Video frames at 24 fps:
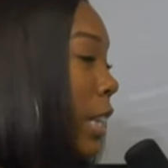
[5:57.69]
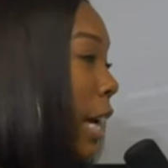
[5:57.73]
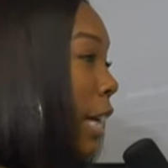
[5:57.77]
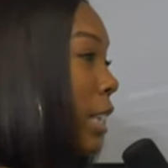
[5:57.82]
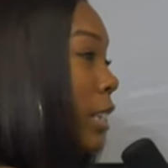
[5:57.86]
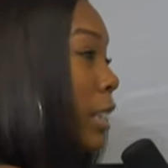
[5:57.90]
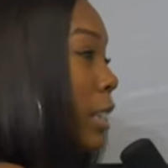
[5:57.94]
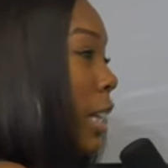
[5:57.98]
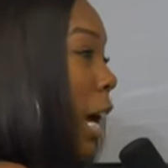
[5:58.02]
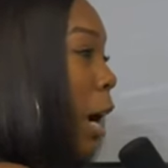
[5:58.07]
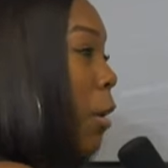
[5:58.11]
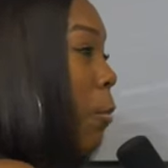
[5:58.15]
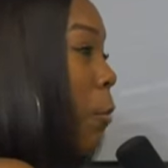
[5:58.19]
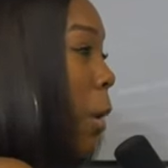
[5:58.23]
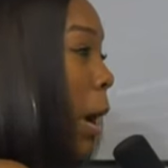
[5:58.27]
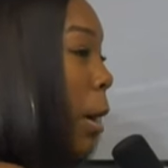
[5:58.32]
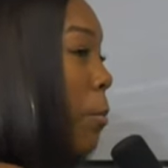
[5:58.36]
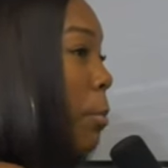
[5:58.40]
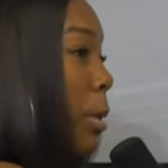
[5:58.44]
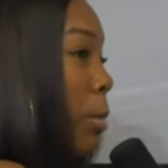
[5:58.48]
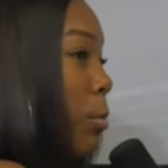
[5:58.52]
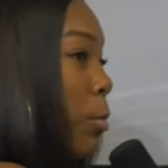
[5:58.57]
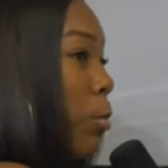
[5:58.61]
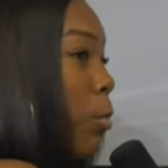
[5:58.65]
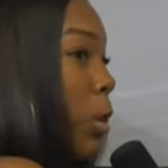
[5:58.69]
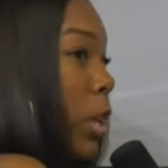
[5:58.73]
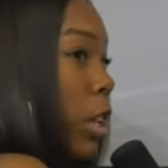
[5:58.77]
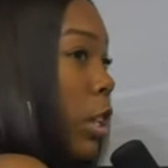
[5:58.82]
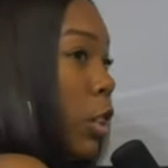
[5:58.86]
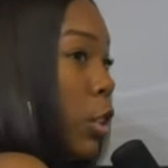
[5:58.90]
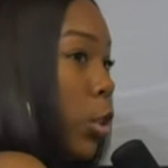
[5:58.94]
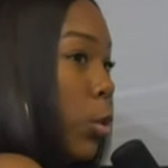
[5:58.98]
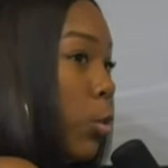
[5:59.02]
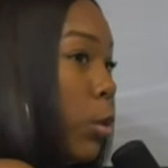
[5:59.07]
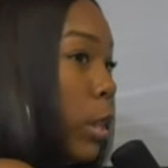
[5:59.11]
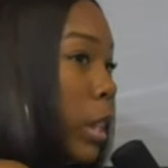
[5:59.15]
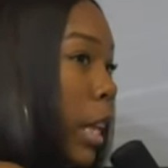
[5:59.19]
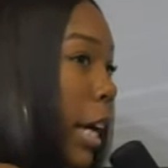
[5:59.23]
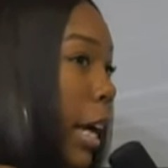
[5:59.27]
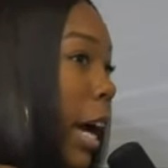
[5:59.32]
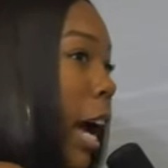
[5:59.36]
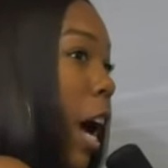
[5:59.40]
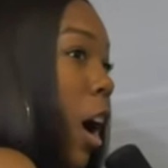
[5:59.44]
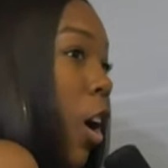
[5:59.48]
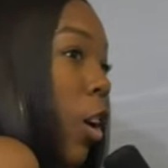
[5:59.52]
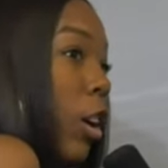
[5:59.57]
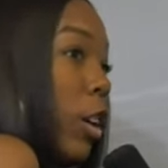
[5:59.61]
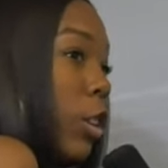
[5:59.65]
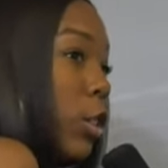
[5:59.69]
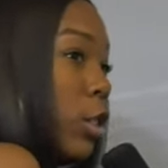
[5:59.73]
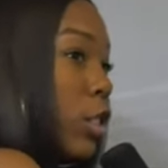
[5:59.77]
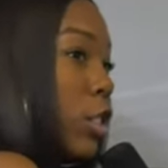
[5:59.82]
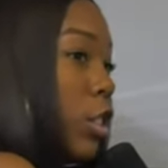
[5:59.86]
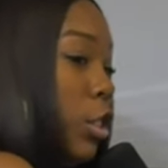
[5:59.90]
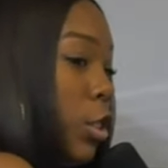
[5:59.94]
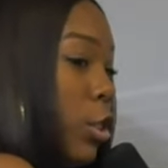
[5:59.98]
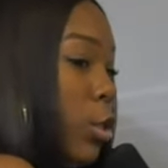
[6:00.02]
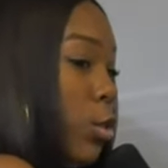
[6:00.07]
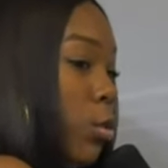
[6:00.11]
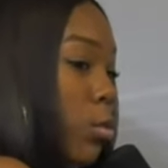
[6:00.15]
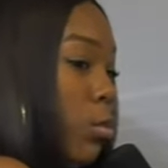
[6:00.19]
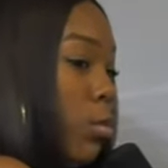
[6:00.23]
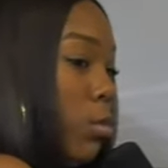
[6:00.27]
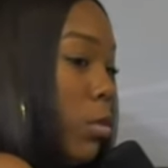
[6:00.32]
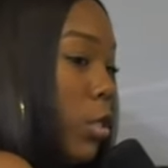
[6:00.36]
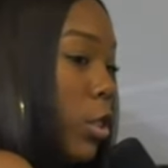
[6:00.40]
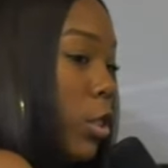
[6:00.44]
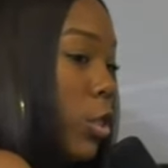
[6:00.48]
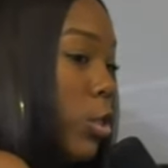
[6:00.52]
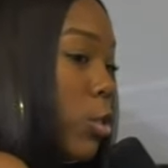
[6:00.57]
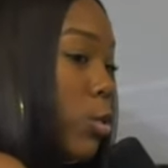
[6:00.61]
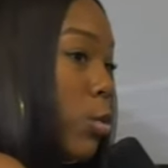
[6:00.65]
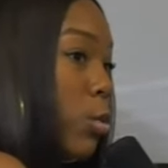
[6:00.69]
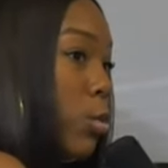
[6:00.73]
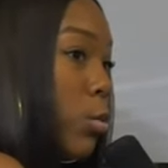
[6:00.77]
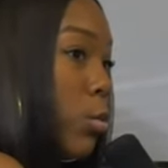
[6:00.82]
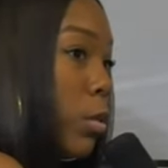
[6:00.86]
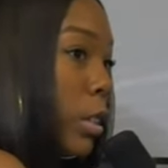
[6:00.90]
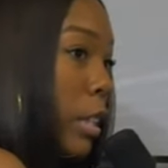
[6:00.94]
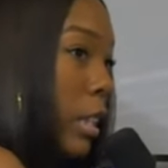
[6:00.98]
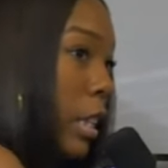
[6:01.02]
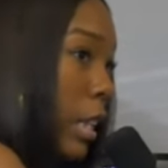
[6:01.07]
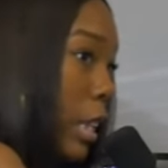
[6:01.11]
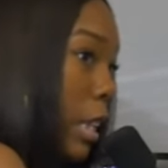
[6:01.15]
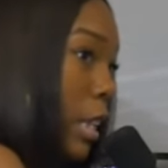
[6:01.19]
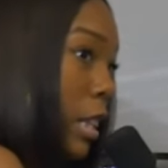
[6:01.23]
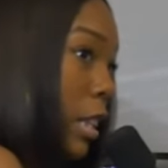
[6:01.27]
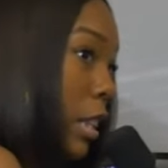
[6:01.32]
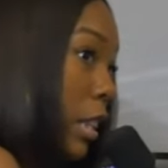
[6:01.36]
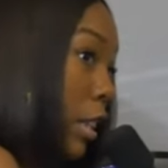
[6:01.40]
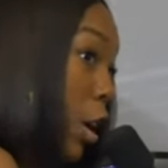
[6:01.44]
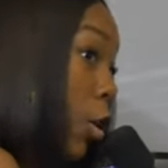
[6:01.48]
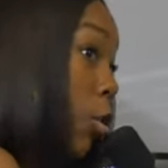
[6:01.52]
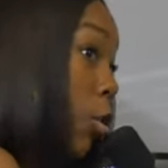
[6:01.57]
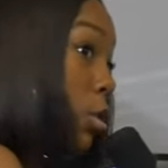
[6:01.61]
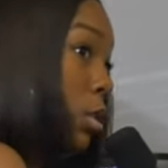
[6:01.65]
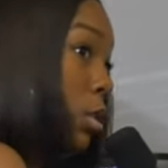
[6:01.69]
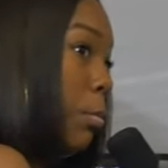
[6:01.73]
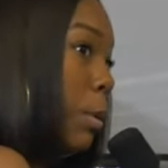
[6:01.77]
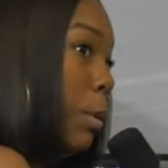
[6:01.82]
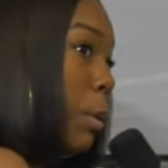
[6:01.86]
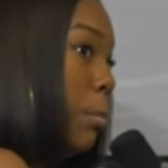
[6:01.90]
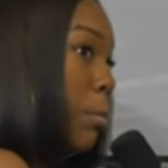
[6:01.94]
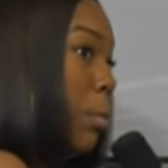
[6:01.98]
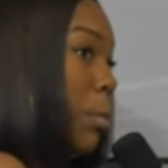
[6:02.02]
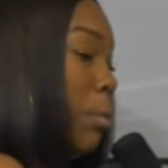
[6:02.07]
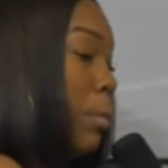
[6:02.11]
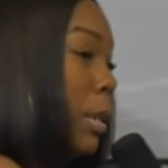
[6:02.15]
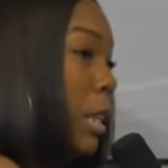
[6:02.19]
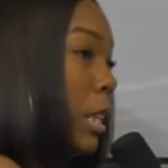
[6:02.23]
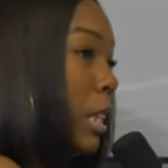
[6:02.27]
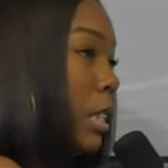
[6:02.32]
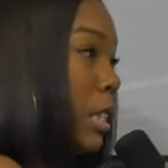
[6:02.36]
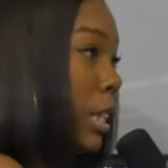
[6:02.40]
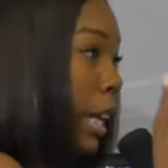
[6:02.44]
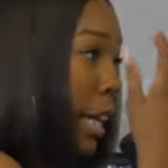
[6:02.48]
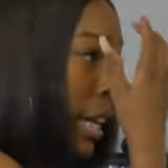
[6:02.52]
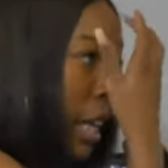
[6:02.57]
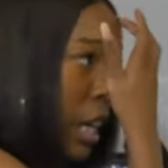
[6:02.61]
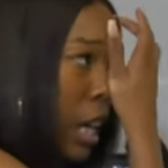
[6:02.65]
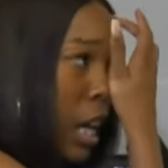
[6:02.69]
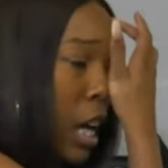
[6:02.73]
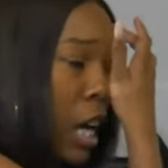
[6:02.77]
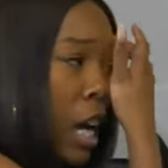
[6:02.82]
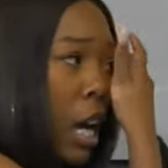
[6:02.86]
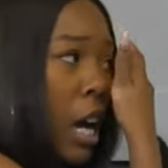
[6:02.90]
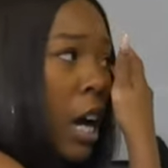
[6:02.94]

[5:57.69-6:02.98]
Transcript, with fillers: that's not why people want to do it? Like, how else do you do you get those people? Because like,